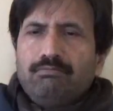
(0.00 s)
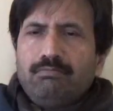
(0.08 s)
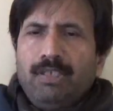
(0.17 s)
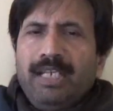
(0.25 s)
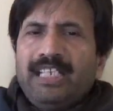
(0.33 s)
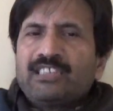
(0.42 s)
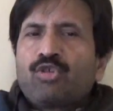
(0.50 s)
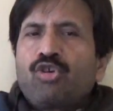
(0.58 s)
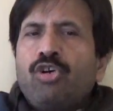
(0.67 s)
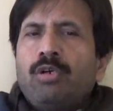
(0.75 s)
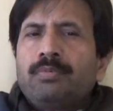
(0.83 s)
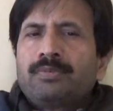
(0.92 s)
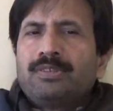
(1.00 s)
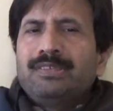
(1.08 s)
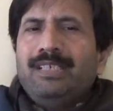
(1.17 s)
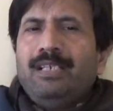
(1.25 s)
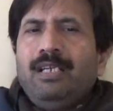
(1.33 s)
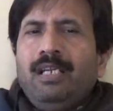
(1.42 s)
nasal drops
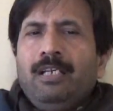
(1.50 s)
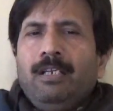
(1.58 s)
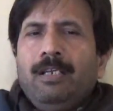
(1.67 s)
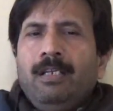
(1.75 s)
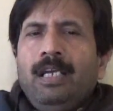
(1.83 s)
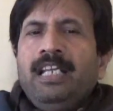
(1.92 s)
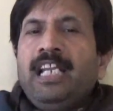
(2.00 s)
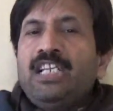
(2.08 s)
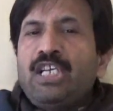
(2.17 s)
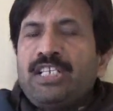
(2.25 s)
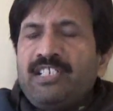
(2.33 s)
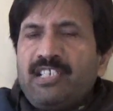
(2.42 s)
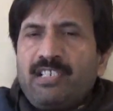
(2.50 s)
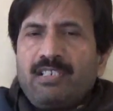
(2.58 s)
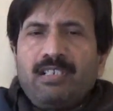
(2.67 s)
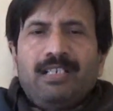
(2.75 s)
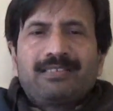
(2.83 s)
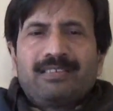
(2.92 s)
and uh,
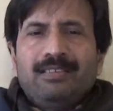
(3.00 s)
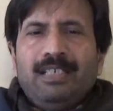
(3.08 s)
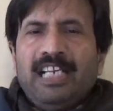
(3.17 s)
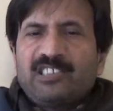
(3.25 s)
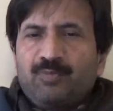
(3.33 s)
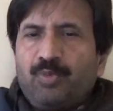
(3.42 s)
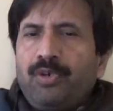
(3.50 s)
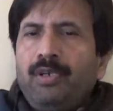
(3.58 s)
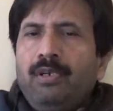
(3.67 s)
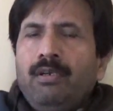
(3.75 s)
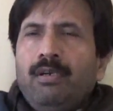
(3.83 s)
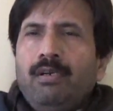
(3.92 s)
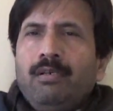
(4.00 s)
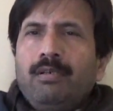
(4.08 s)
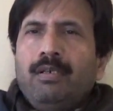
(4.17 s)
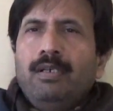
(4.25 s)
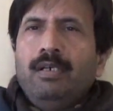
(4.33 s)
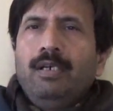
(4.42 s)
analgesics like aspirin or
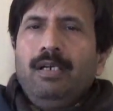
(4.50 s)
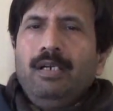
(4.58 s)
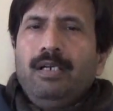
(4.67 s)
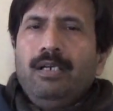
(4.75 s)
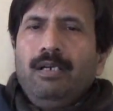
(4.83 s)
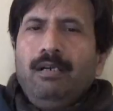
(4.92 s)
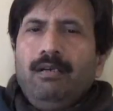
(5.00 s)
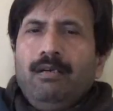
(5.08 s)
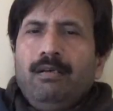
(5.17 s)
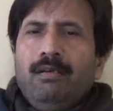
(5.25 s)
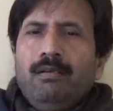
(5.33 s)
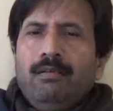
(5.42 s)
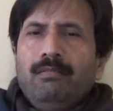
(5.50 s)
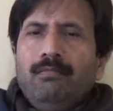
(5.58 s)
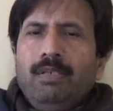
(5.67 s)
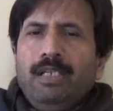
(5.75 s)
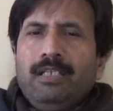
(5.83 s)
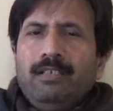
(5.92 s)
uh,
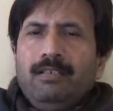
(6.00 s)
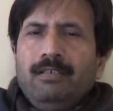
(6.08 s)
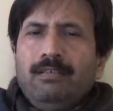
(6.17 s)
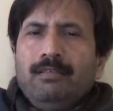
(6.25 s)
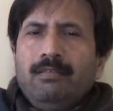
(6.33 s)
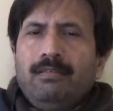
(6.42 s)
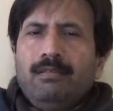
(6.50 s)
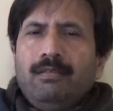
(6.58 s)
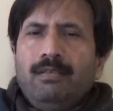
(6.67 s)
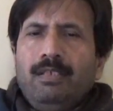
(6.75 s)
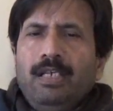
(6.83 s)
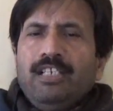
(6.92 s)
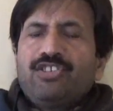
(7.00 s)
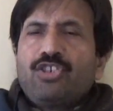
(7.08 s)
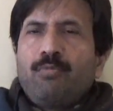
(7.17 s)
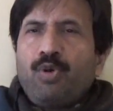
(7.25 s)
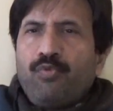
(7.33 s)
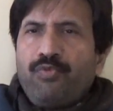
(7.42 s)
like uh,
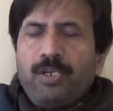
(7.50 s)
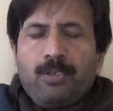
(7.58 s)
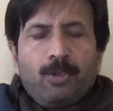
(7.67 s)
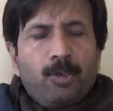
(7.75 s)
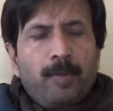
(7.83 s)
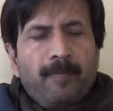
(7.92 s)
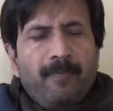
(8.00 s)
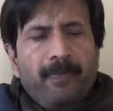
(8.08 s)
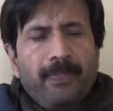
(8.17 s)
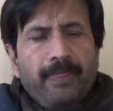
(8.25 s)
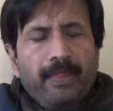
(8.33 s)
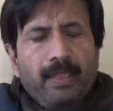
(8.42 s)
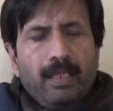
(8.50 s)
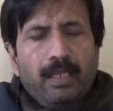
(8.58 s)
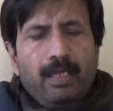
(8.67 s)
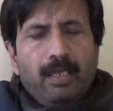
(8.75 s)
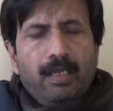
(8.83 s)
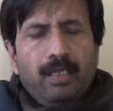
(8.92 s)
acetaminophen, you know.
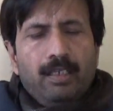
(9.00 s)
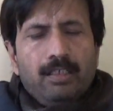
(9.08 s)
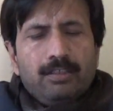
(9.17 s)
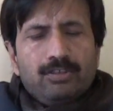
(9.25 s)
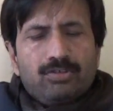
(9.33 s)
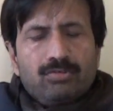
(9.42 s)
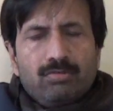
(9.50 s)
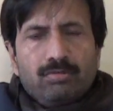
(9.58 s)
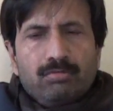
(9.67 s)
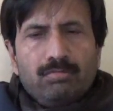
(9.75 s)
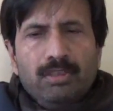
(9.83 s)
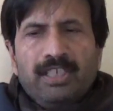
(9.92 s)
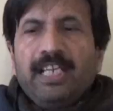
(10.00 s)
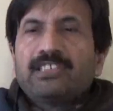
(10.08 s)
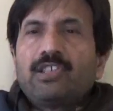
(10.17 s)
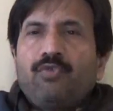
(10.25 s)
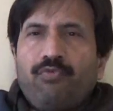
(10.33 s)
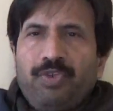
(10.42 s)
So in case
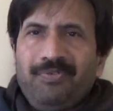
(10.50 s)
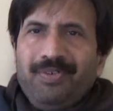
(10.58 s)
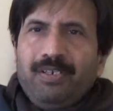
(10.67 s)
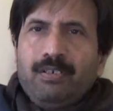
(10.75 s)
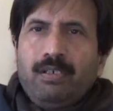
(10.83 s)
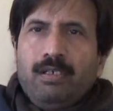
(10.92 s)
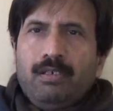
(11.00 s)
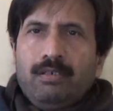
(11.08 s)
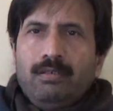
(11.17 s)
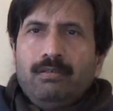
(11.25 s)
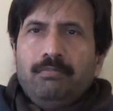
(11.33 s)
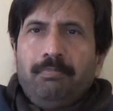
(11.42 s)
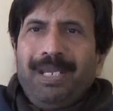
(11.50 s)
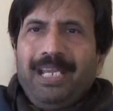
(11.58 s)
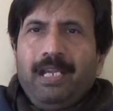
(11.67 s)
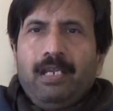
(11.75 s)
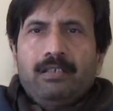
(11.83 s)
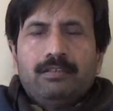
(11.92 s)
of fever or uh,
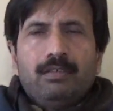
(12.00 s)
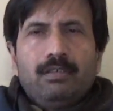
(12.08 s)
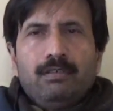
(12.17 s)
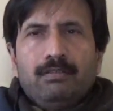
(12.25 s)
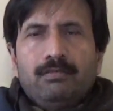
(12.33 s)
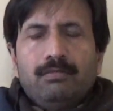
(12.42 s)
pains or,